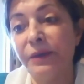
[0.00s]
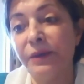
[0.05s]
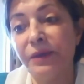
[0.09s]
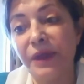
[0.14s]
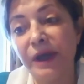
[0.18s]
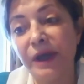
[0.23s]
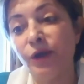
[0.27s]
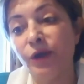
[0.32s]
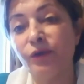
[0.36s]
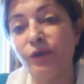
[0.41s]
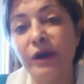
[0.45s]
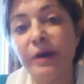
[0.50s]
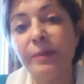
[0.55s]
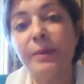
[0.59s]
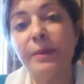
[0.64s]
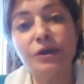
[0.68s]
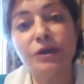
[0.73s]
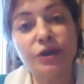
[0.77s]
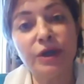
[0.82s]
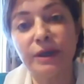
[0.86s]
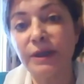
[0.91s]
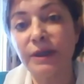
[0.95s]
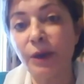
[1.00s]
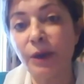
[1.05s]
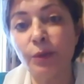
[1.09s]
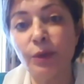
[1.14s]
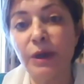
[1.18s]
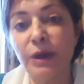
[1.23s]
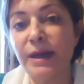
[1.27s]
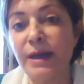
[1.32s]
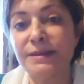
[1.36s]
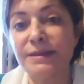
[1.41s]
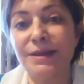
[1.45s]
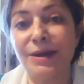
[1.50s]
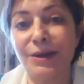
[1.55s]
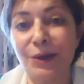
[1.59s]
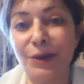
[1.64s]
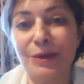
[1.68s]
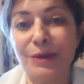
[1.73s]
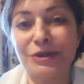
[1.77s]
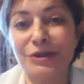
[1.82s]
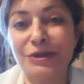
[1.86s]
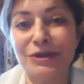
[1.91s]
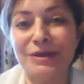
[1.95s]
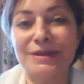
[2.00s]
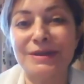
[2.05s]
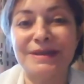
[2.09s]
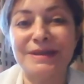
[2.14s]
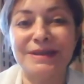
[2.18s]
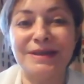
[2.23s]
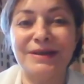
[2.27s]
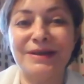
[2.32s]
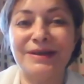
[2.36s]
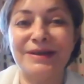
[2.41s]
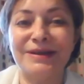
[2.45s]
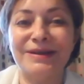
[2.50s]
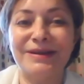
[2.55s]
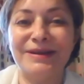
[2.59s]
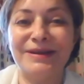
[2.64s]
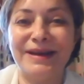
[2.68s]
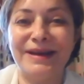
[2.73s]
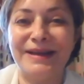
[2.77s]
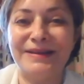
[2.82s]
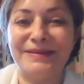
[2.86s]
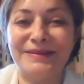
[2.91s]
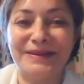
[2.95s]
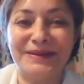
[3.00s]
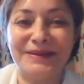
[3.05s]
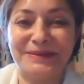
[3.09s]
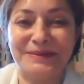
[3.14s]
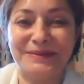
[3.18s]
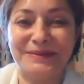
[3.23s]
Thank you very much, and I will answer questions later.